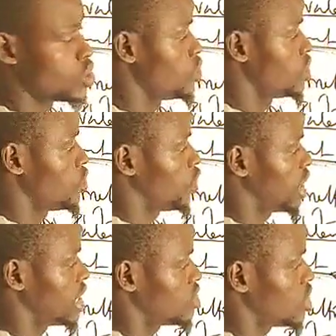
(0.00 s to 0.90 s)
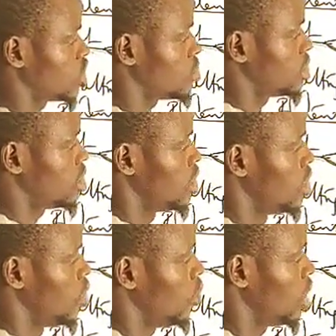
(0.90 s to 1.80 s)
Chlorine, don't forget that this one should be
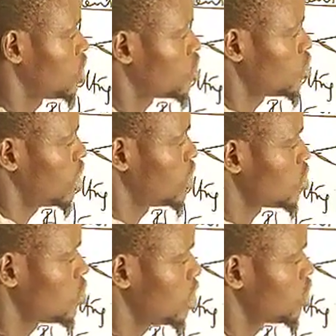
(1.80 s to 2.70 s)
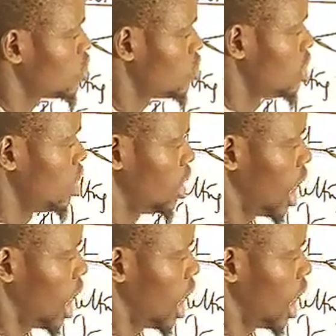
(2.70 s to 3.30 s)
1, 2, 1, 2, 1, 2.